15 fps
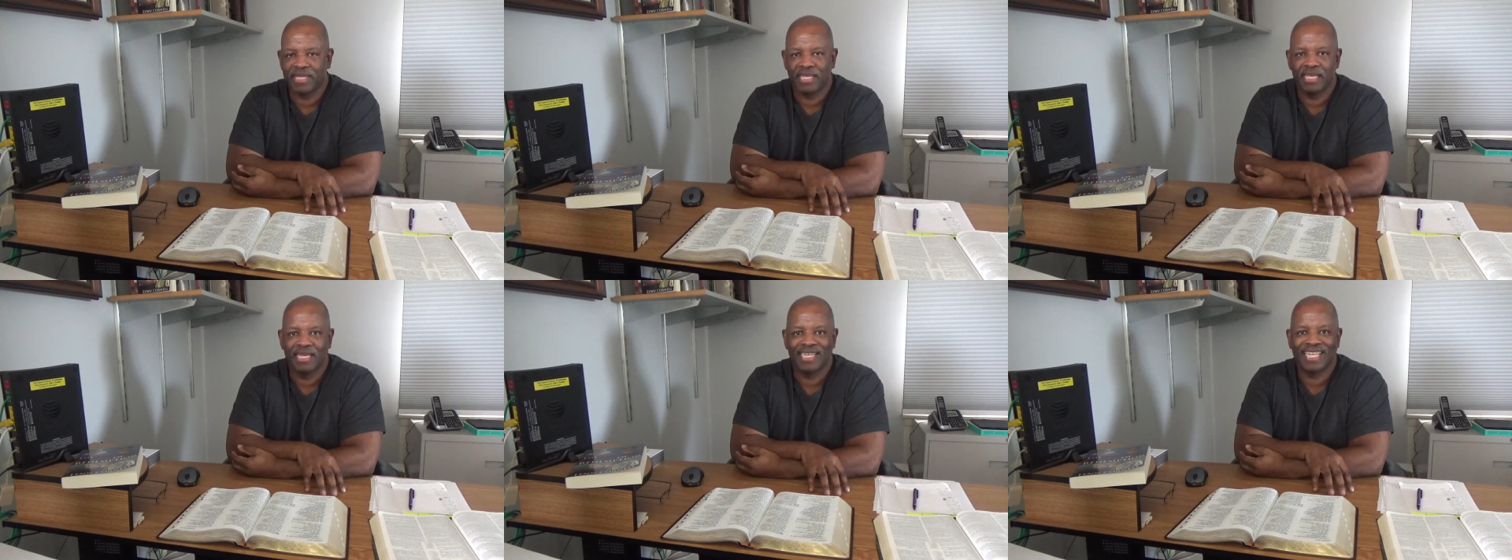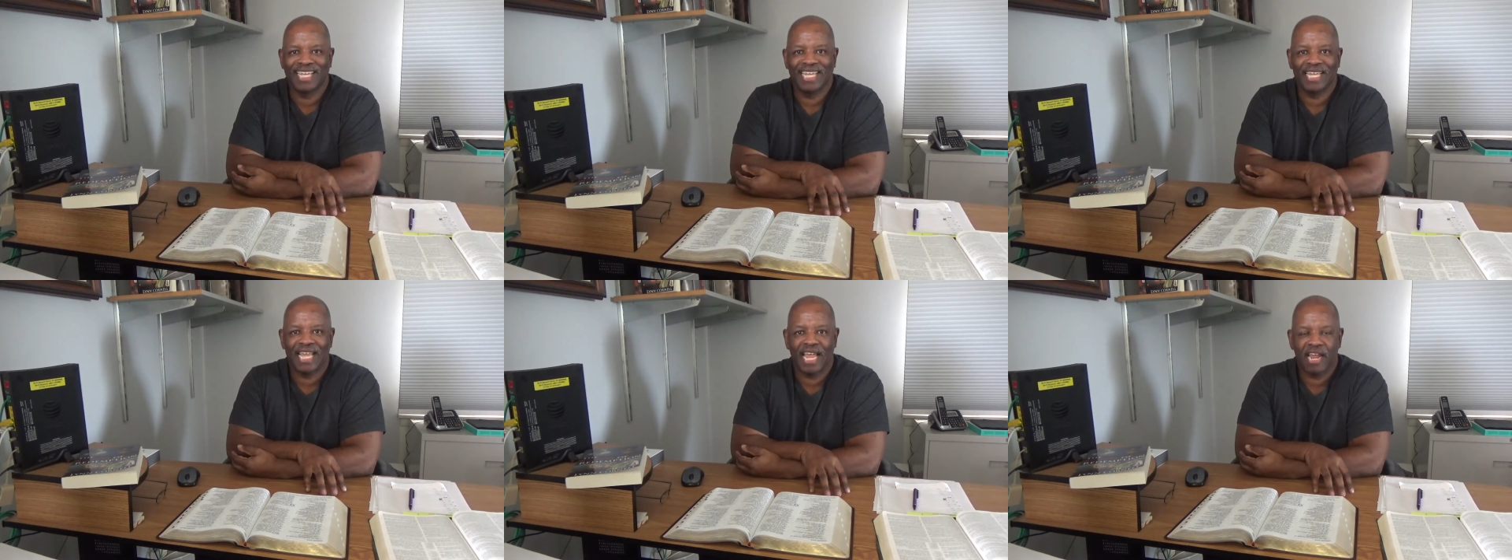the
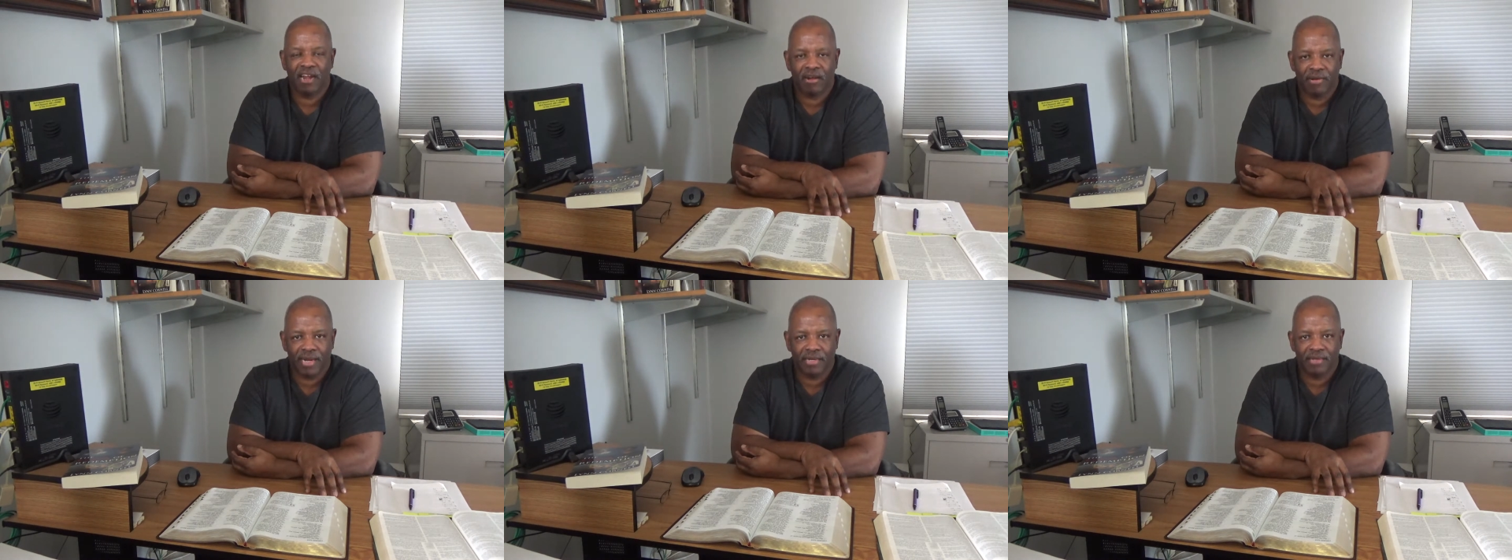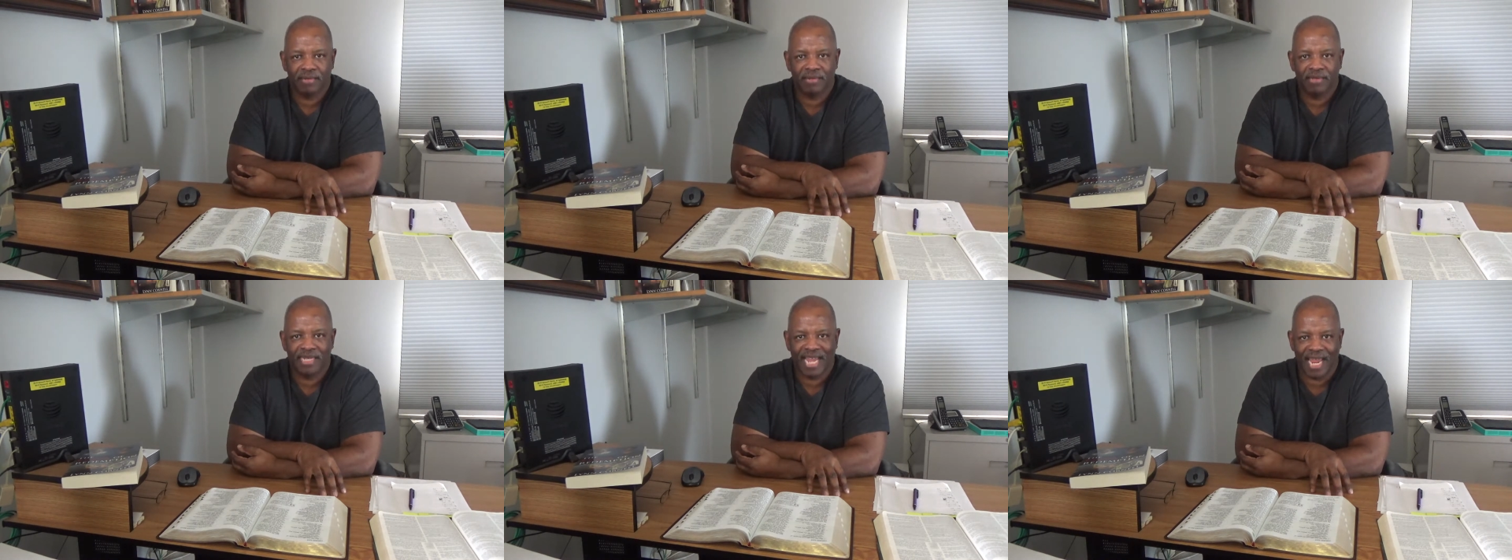King Herod
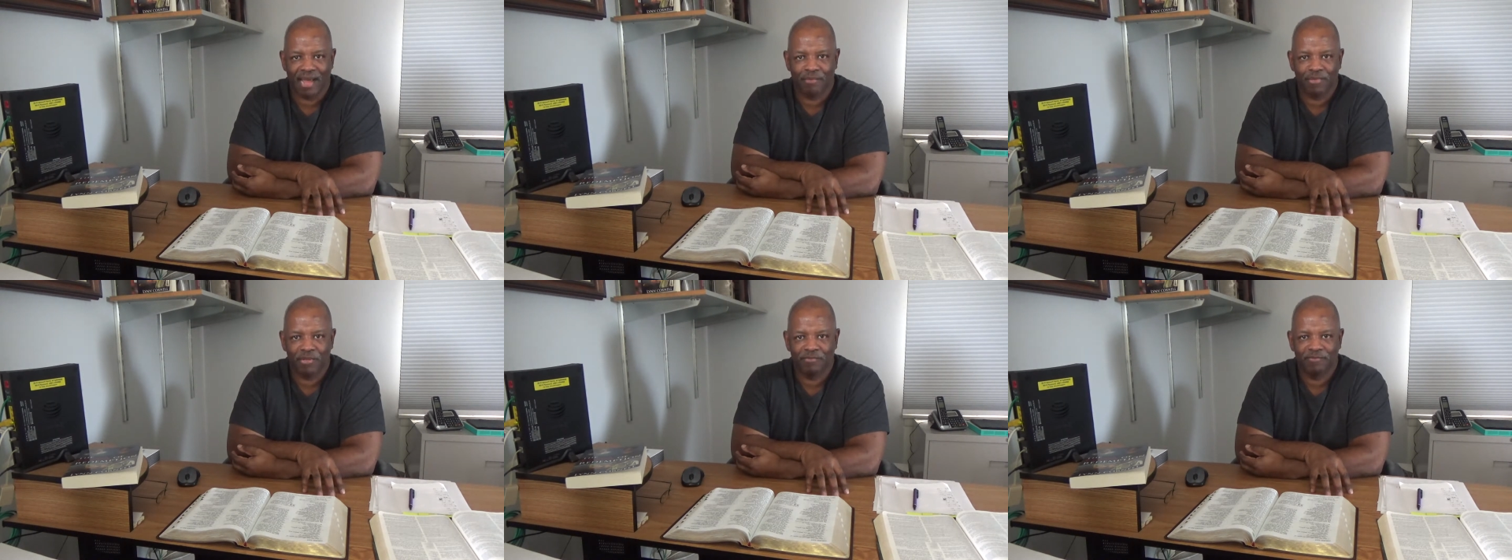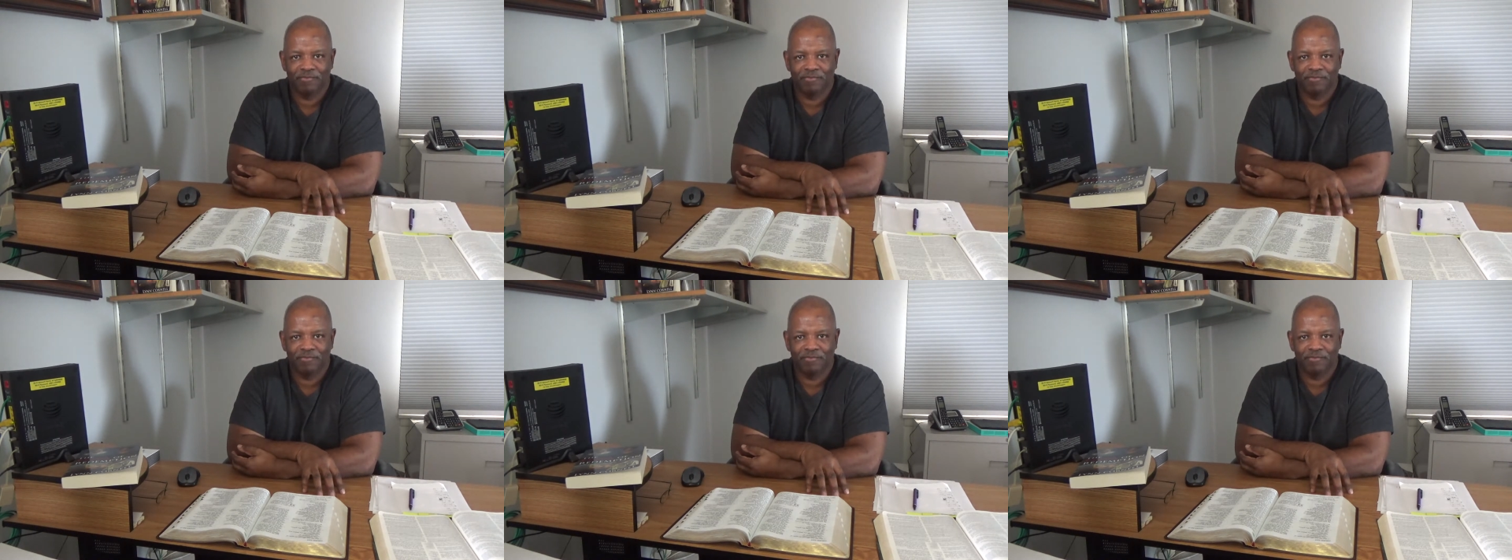camp,